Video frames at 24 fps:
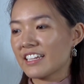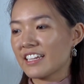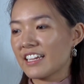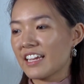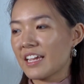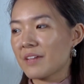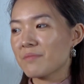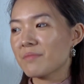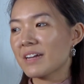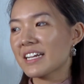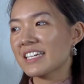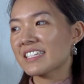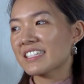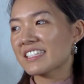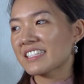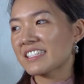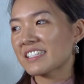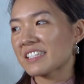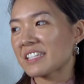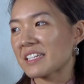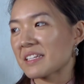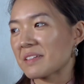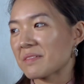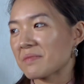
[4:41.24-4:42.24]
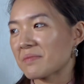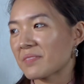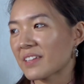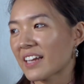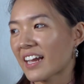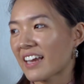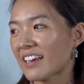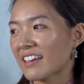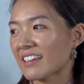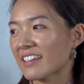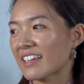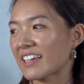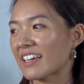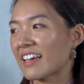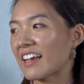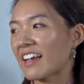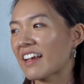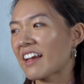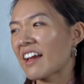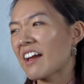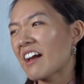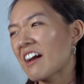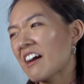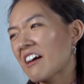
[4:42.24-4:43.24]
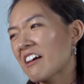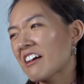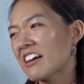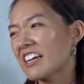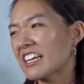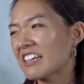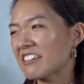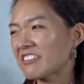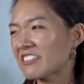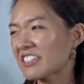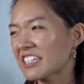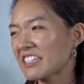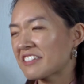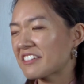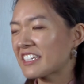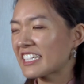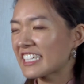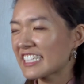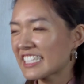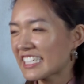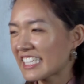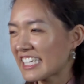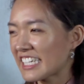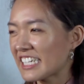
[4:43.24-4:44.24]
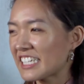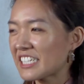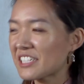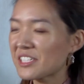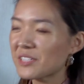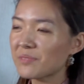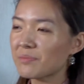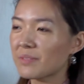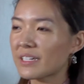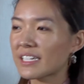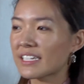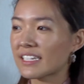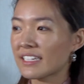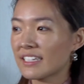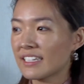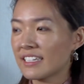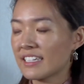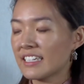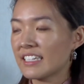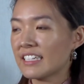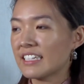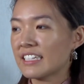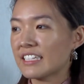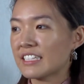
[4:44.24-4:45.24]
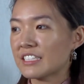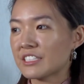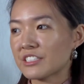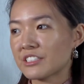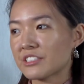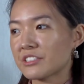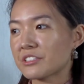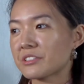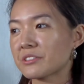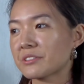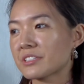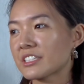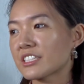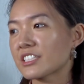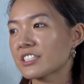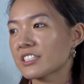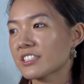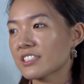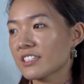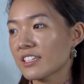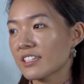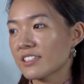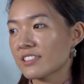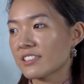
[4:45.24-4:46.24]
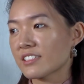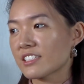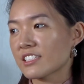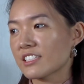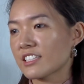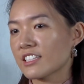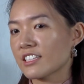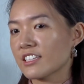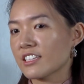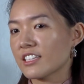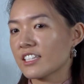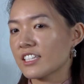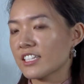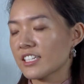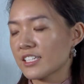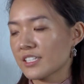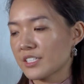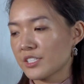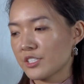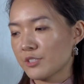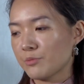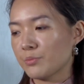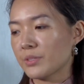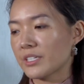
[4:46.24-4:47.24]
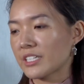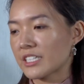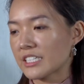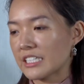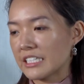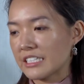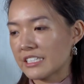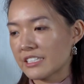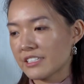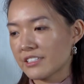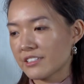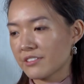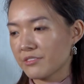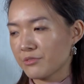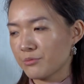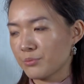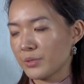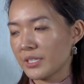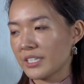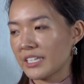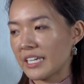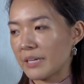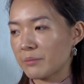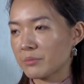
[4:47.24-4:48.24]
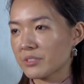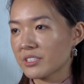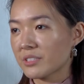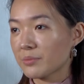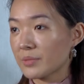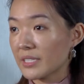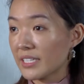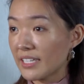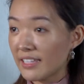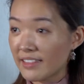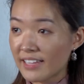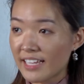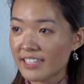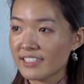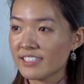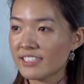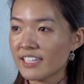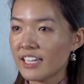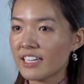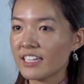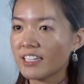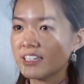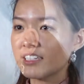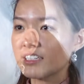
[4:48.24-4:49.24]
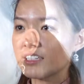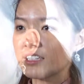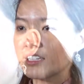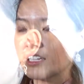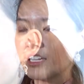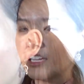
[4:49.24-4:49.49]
It might seem kind of I don't really want to teach, but do it just because the experience of being able to be in that setting.